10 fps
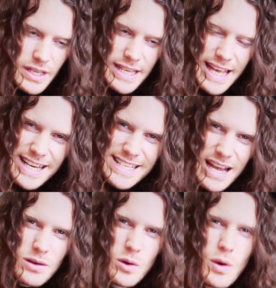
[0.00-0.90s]
get it
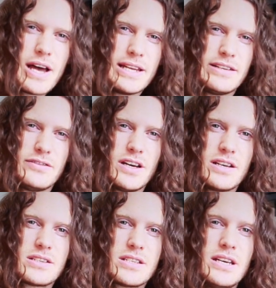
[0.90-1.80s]
down quietly
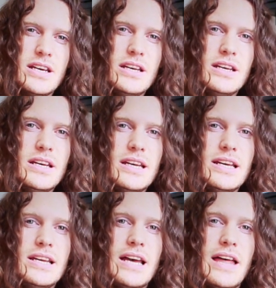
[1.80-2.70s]
first.
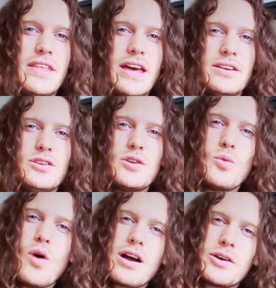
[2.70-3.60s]
And then you
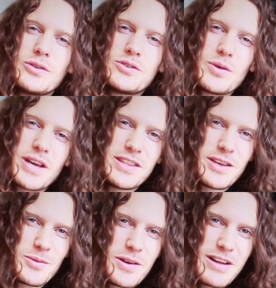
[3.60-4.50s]
can work on doing it the
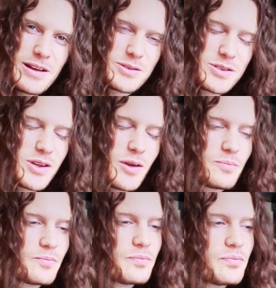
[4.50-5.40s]
other way around. So
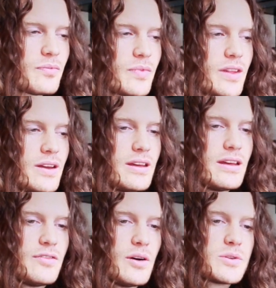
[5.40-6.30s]

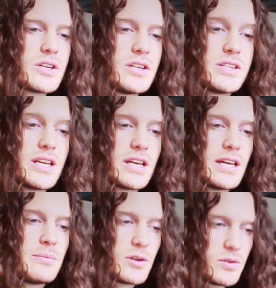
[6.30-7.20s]
if I was going to sing
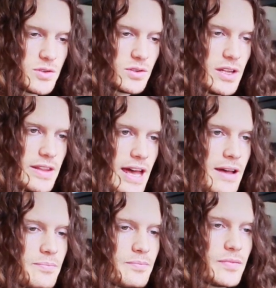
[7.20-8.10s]
Immigrant Song like
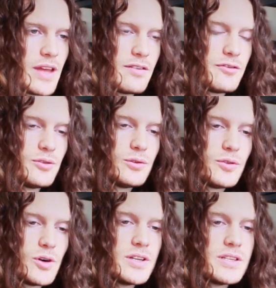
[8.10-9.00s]
that, at full
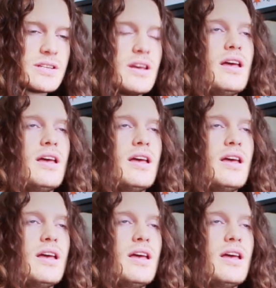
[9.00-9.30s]
voice,